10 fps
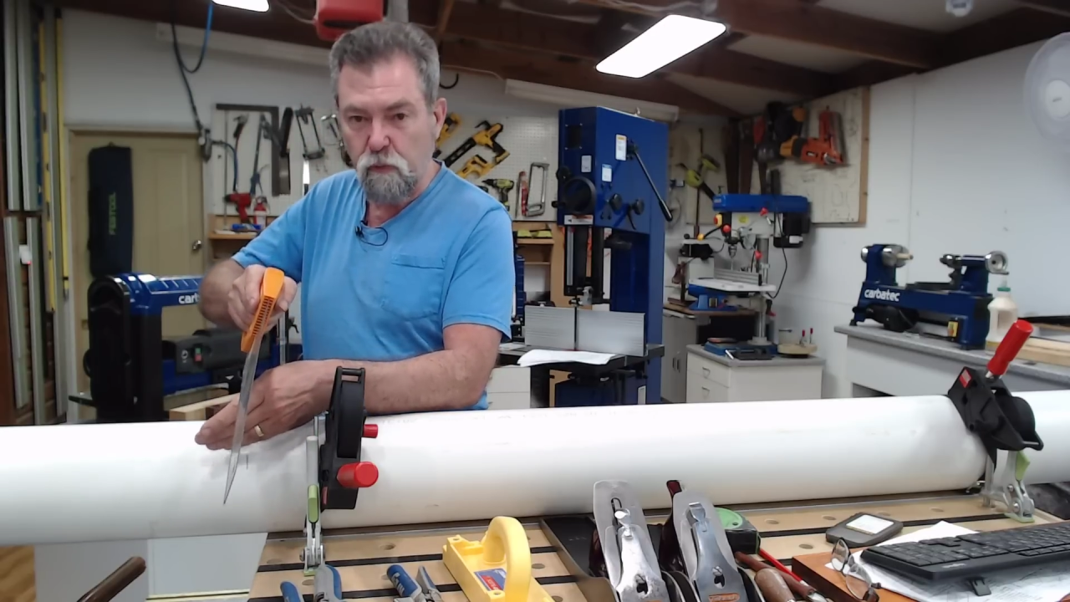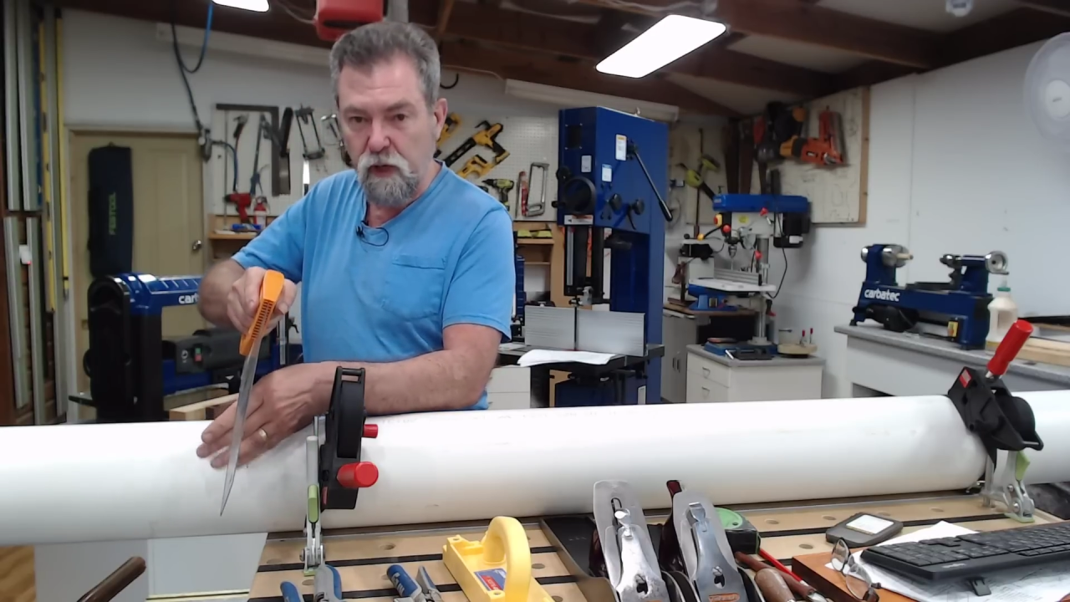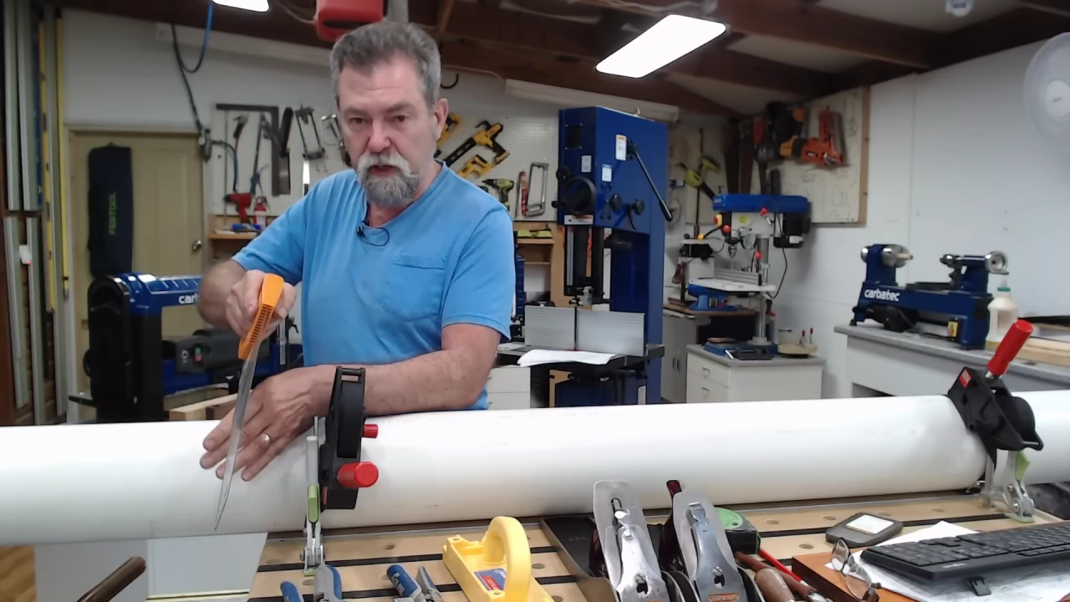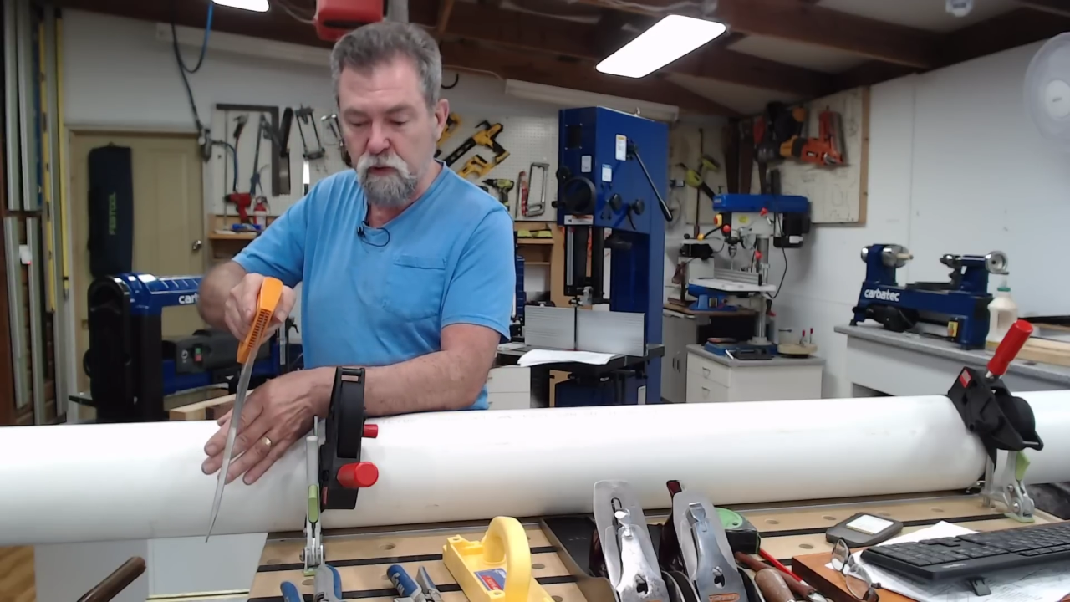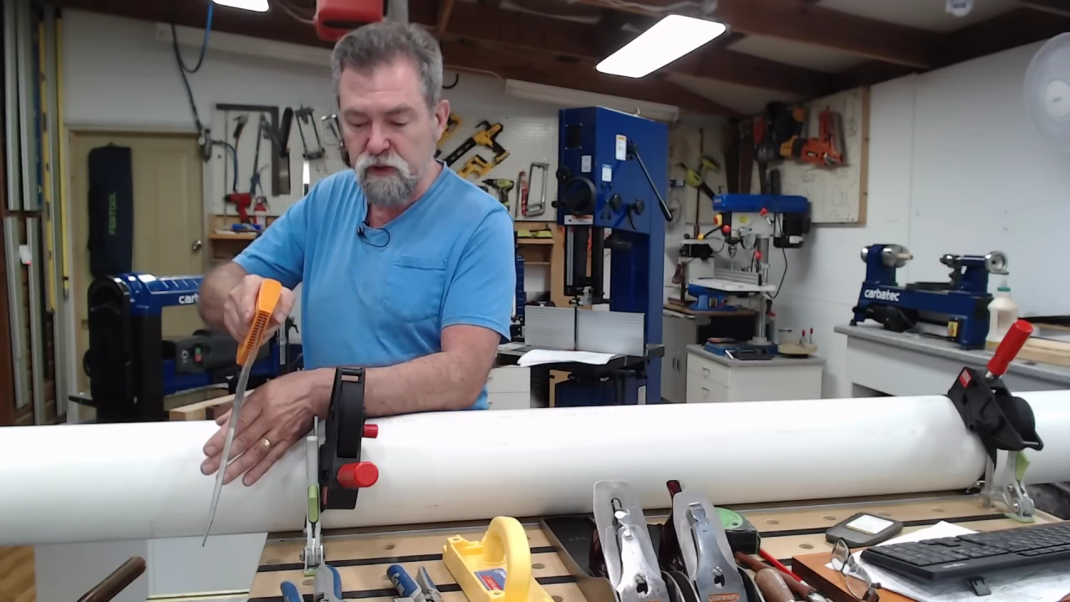
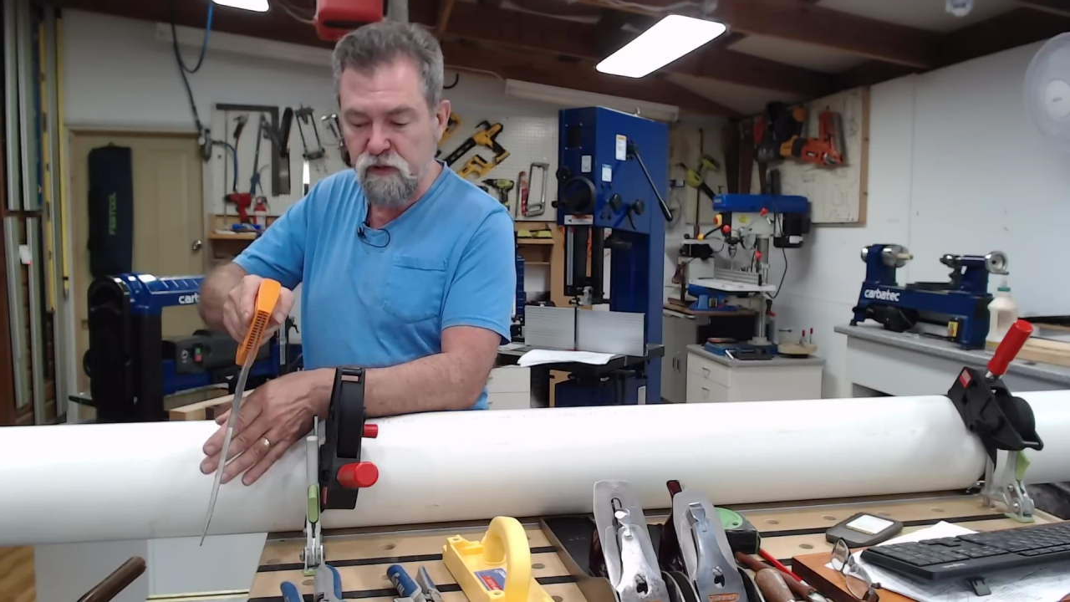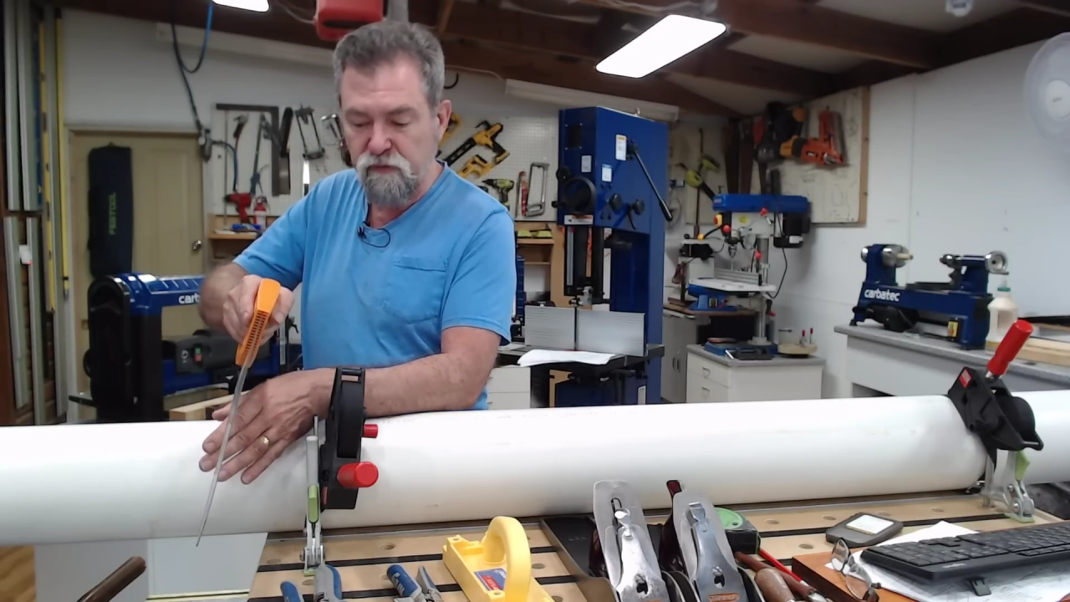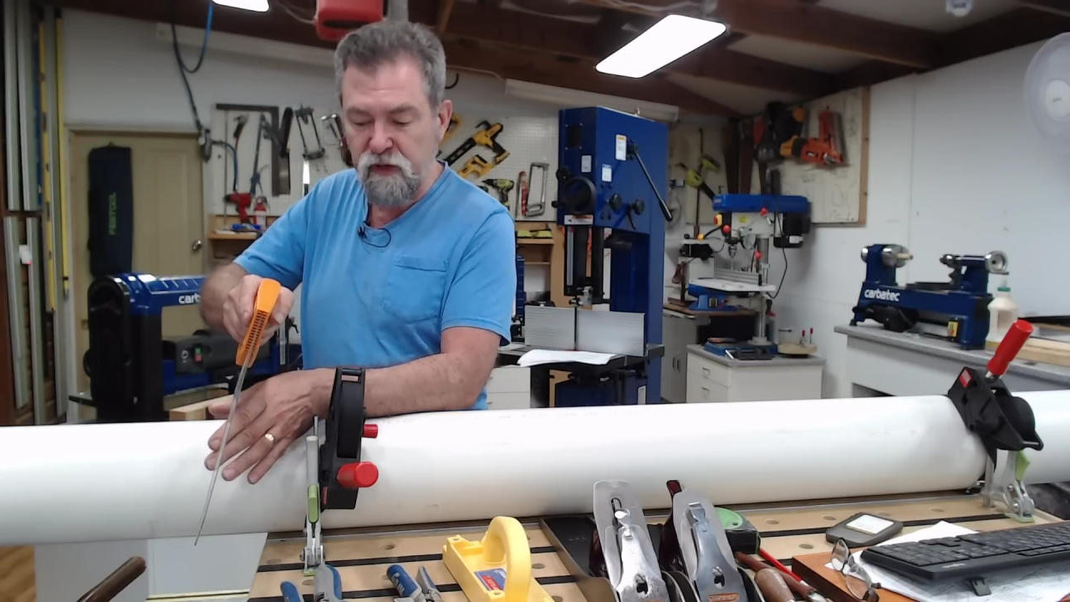right across your